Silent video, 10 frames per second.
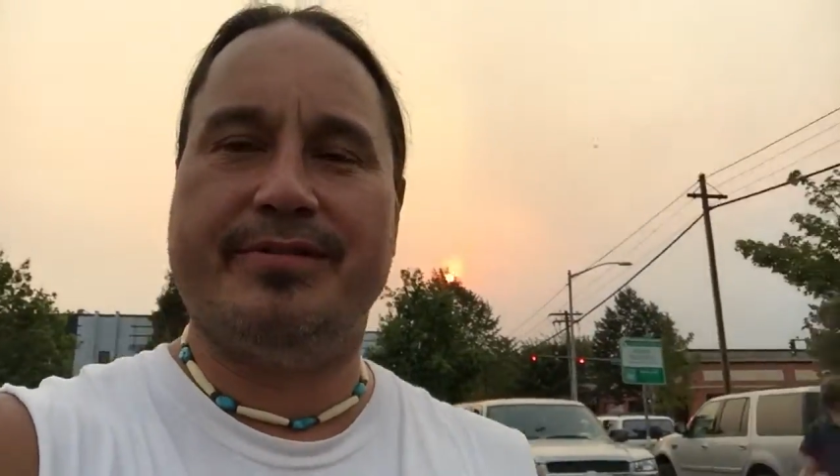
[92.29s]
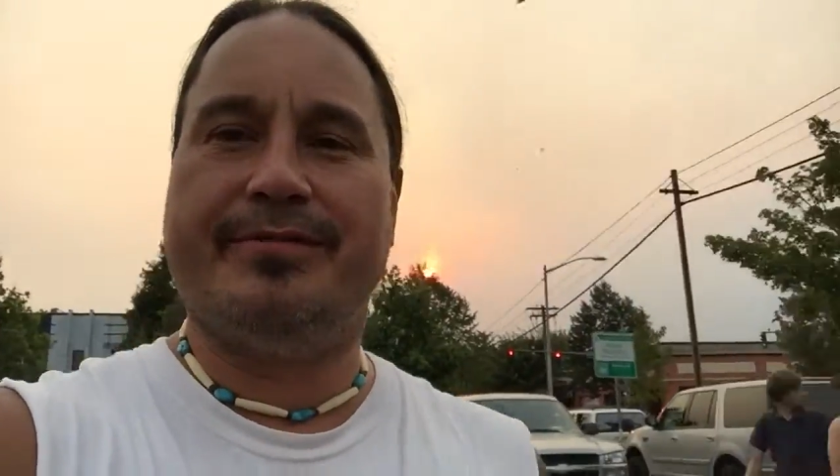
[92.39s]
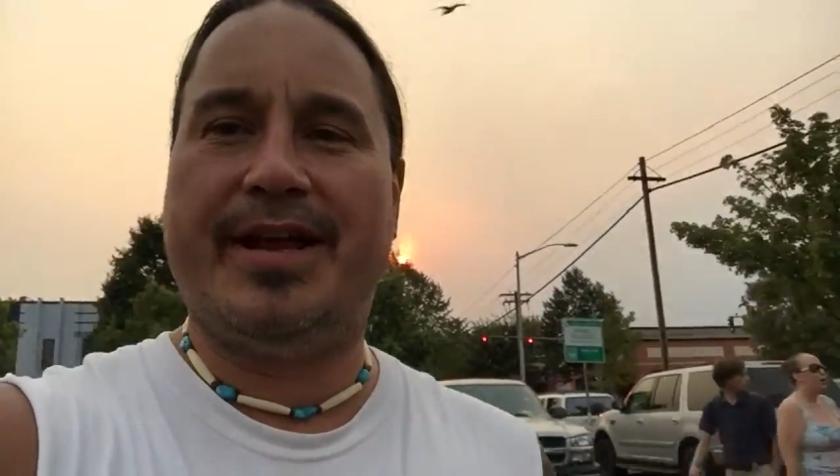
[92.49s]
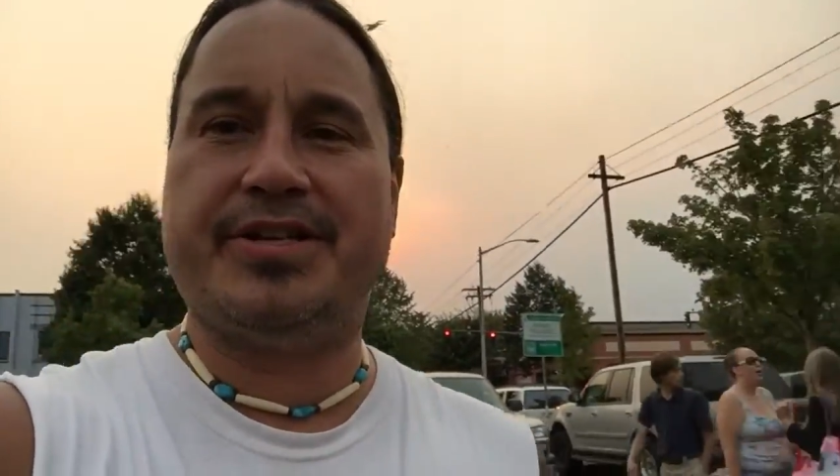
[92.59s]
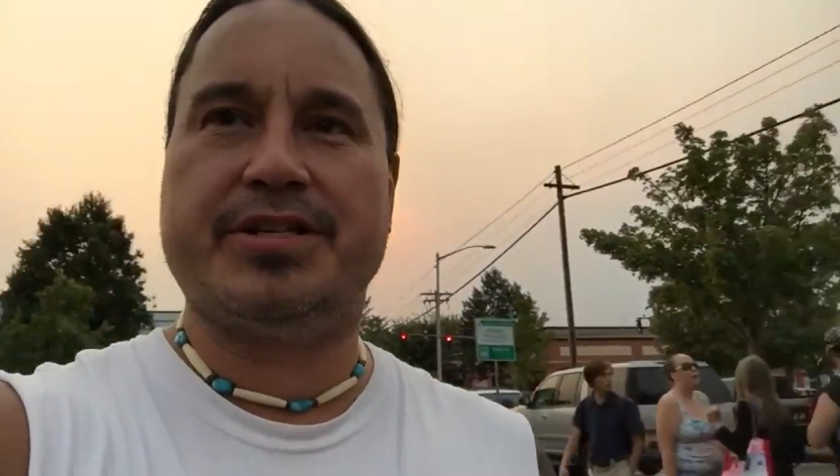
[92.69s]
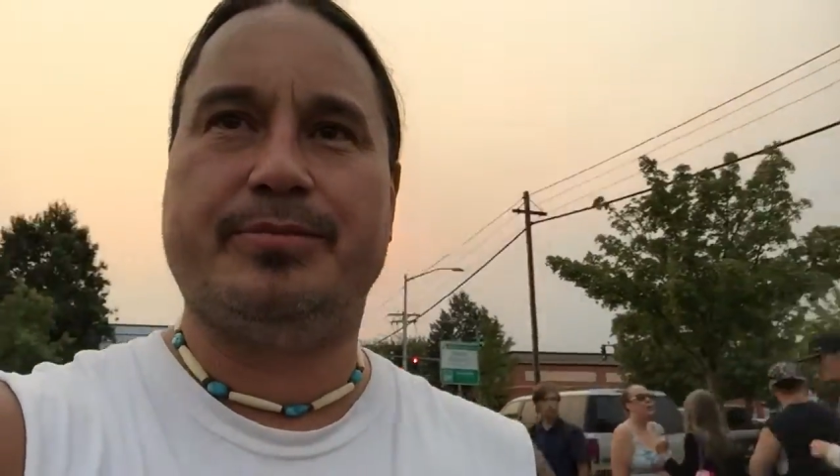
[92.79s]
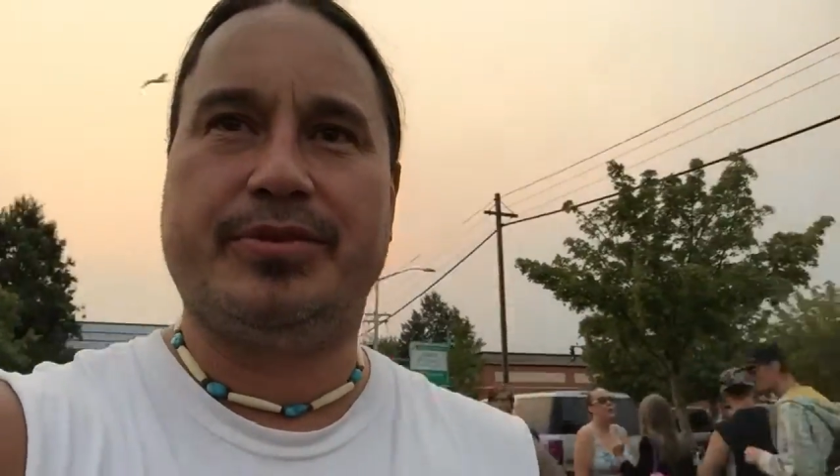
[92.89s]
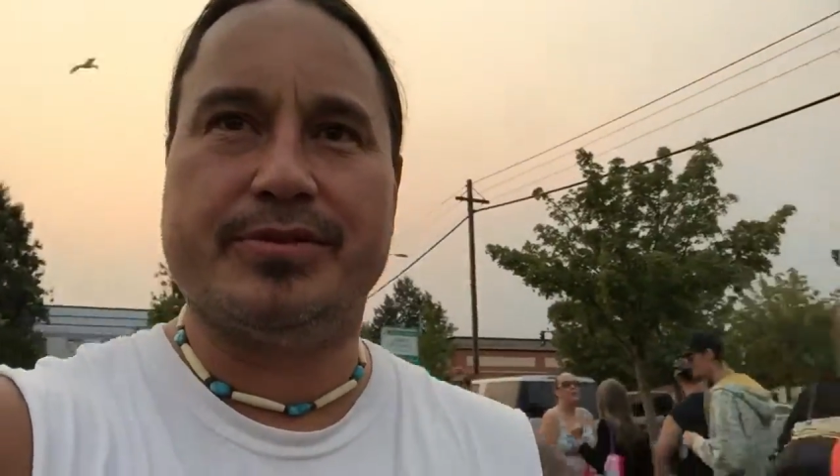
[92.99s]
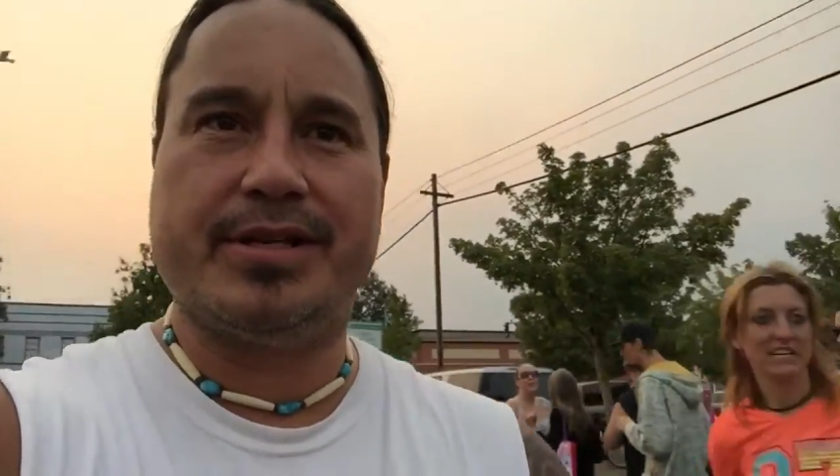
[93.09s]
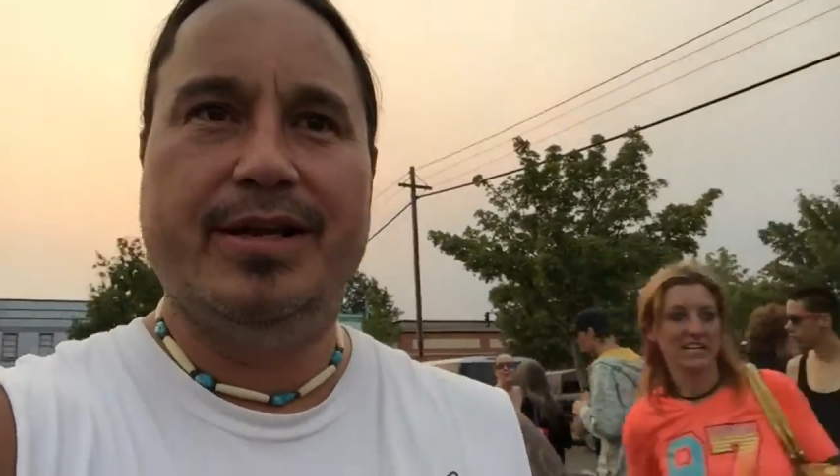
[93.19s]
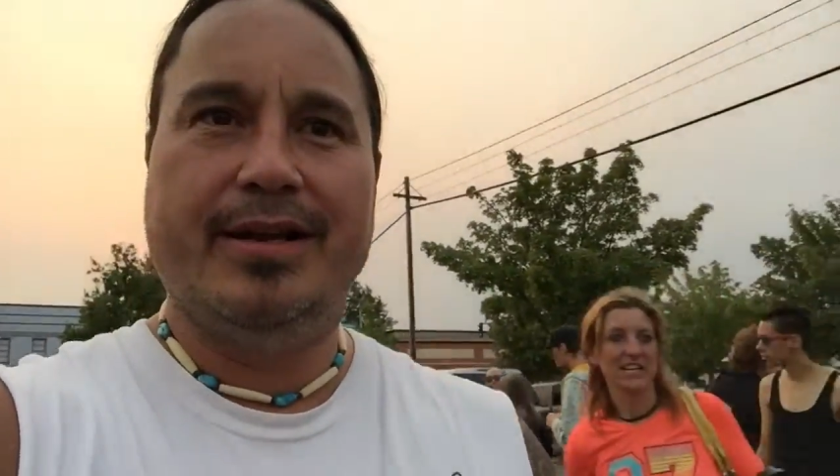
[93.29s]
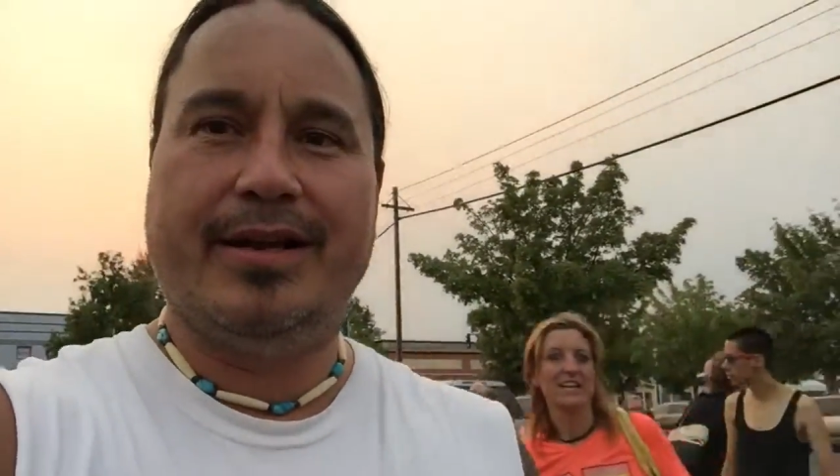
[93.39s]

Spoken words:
and vegetables,